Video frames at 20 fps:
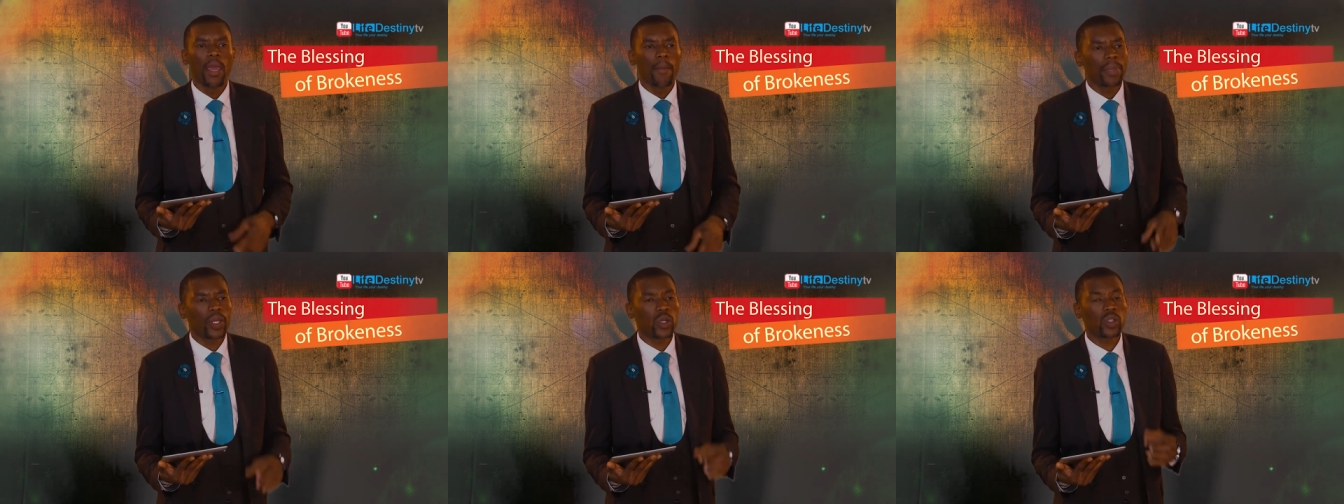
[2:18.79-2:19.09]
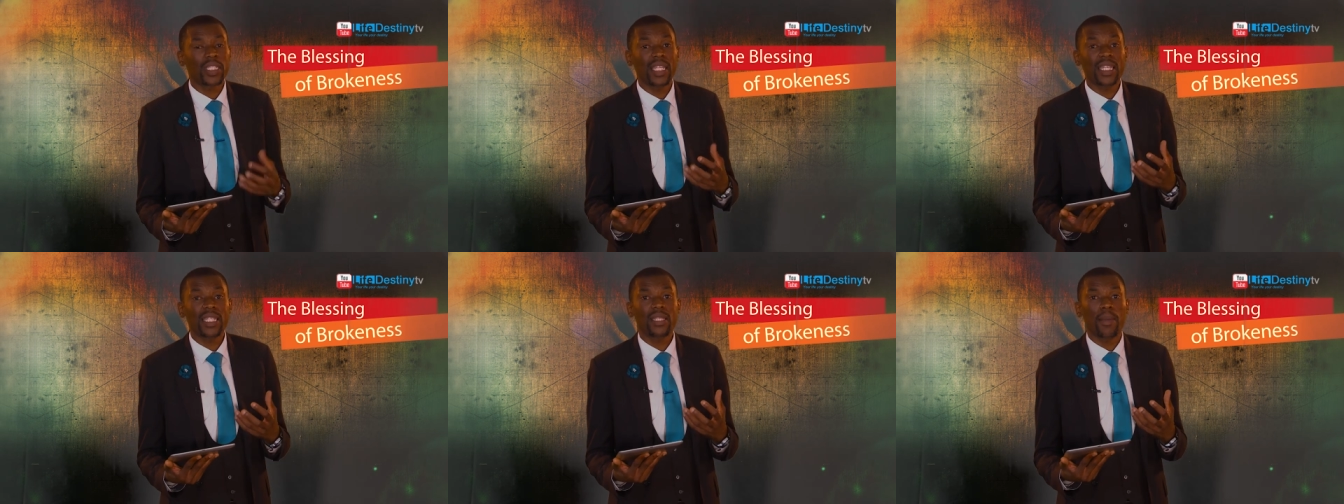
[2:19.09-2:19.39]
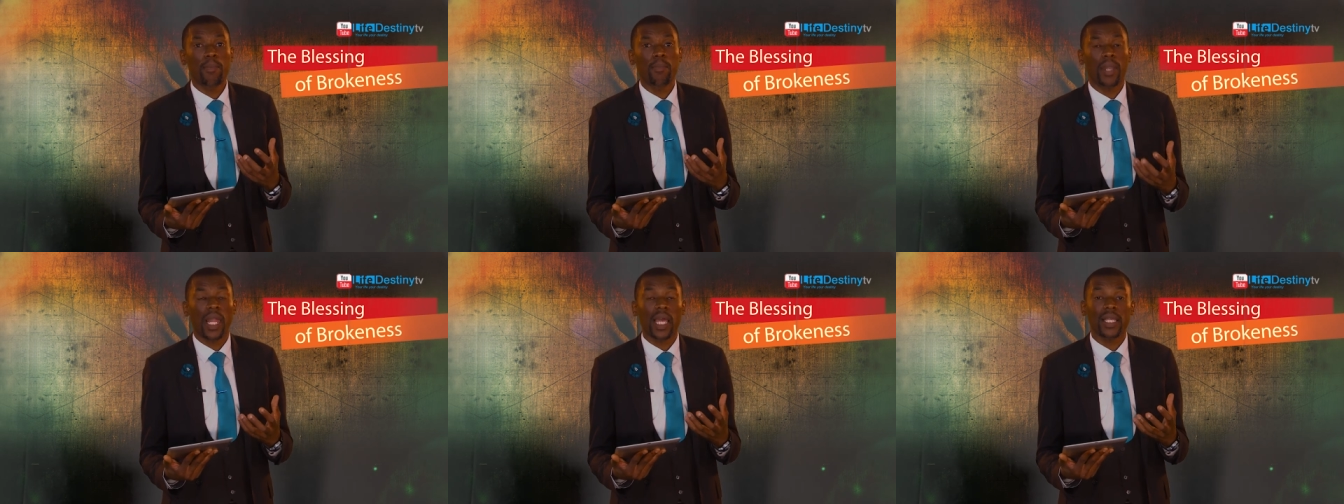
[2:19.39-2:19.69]
Because there is
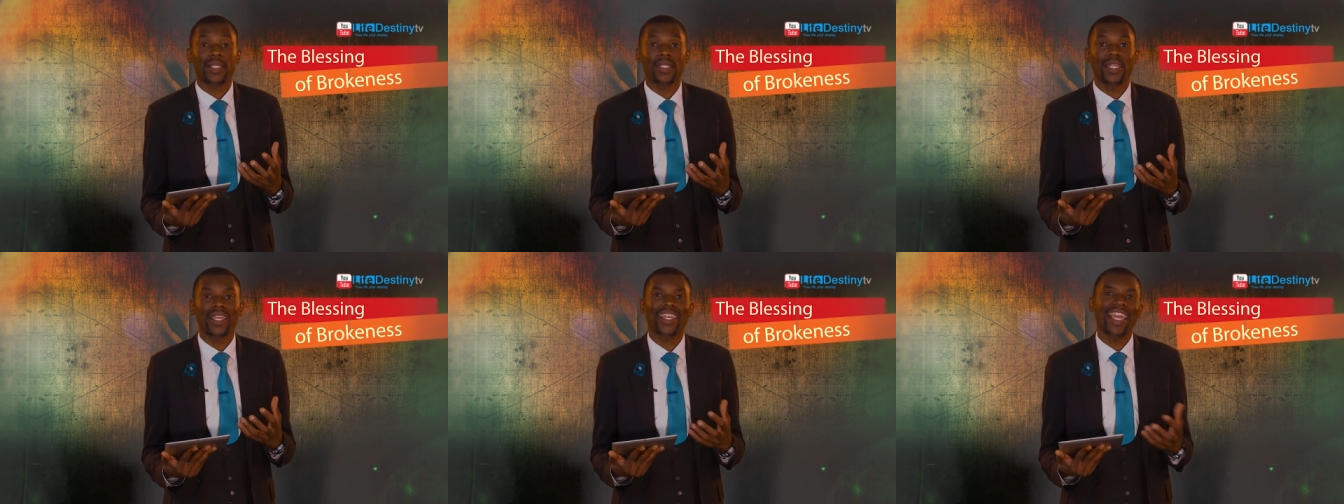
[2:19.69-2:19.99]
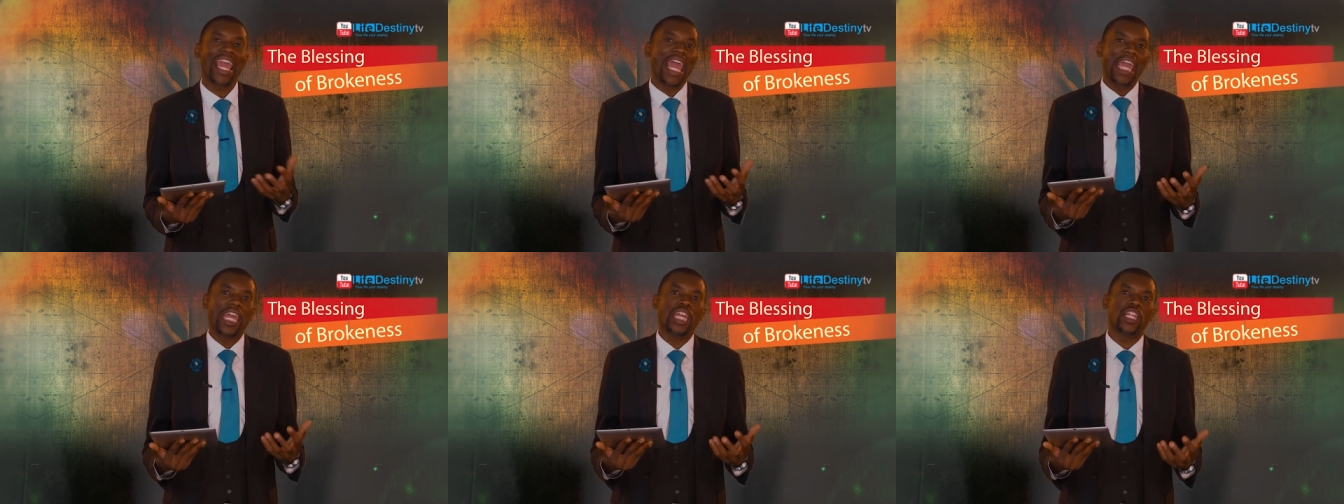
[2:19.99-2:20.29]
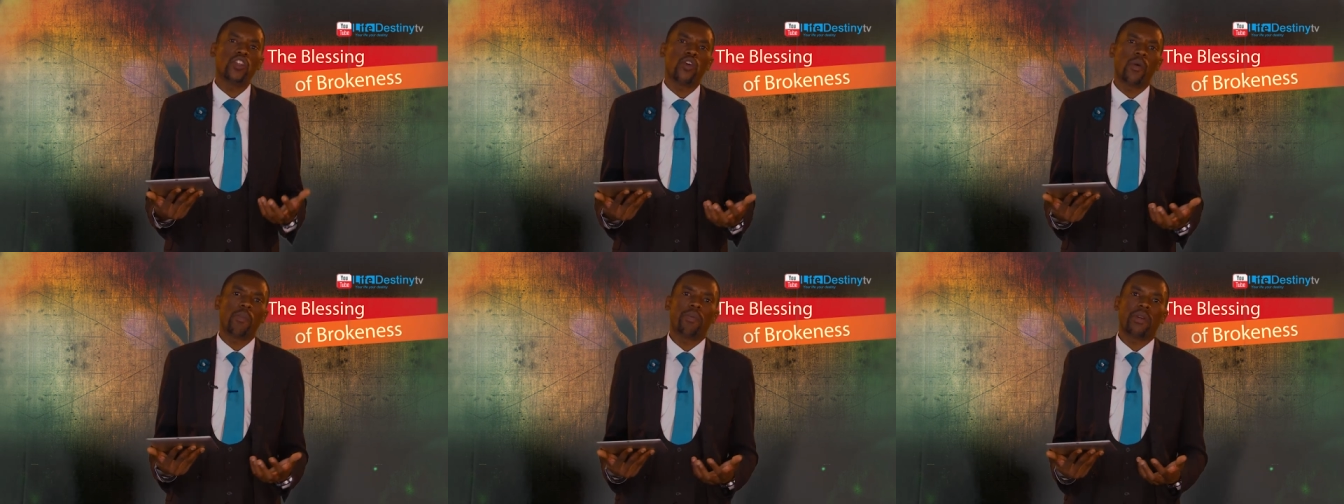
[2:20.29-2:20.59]
a blessing
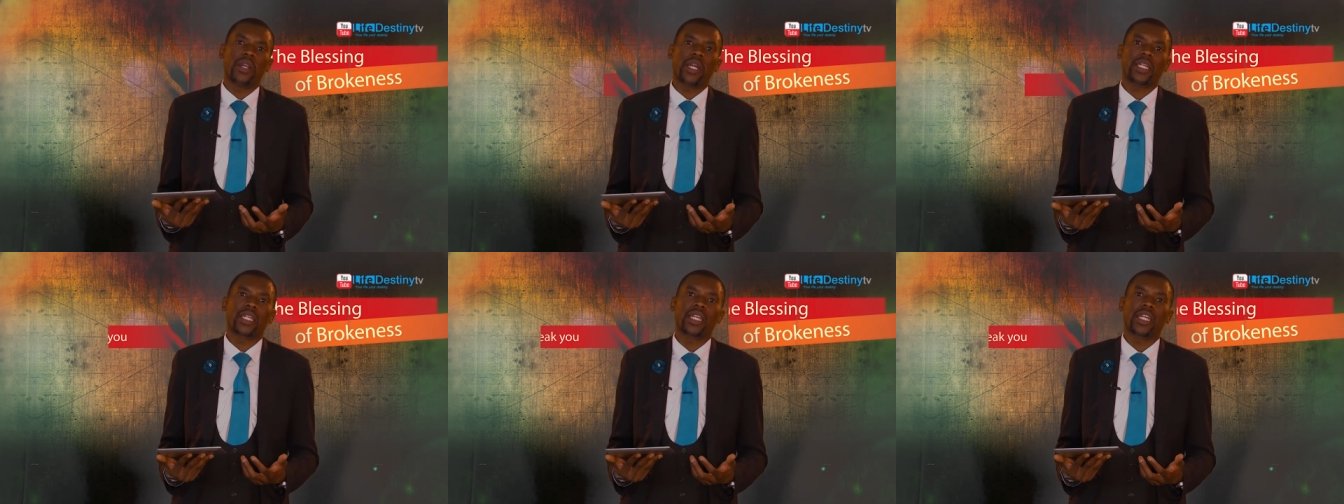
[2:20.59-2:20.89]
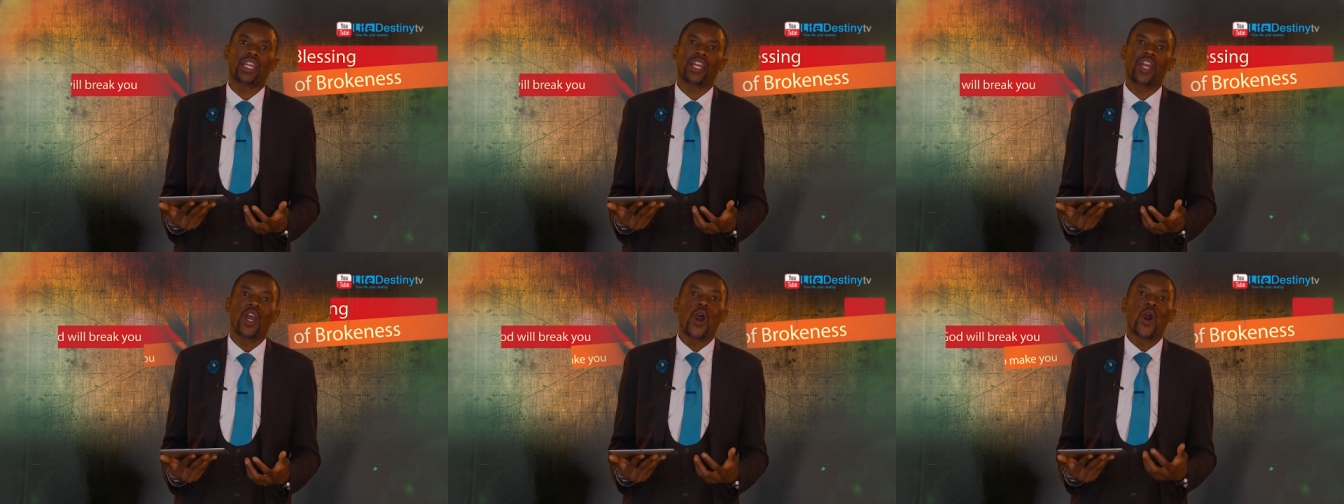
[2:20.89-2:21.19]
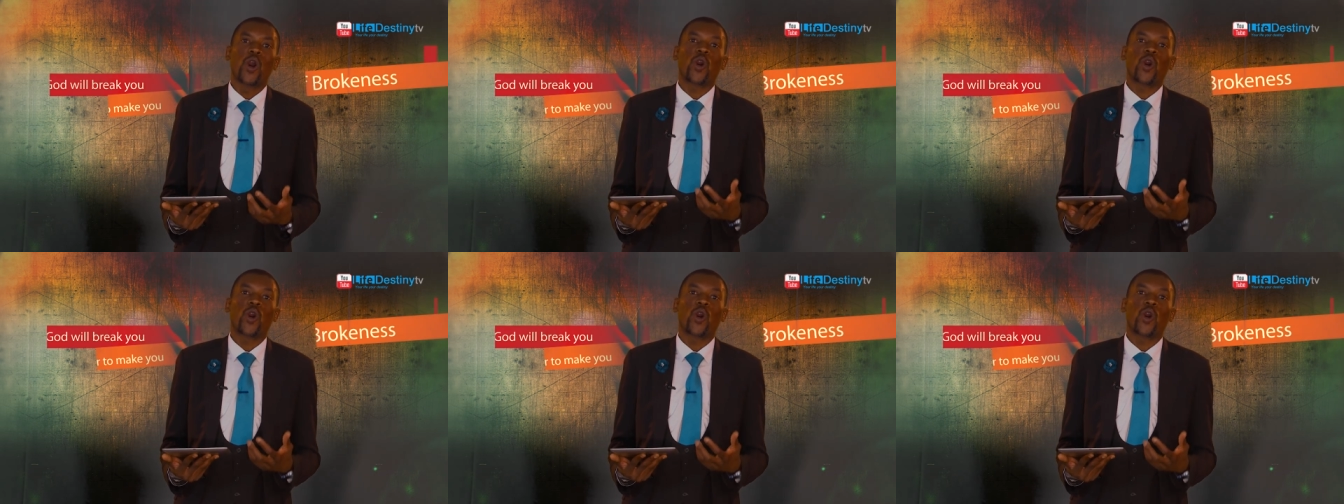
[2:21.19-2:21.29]
in your breaking.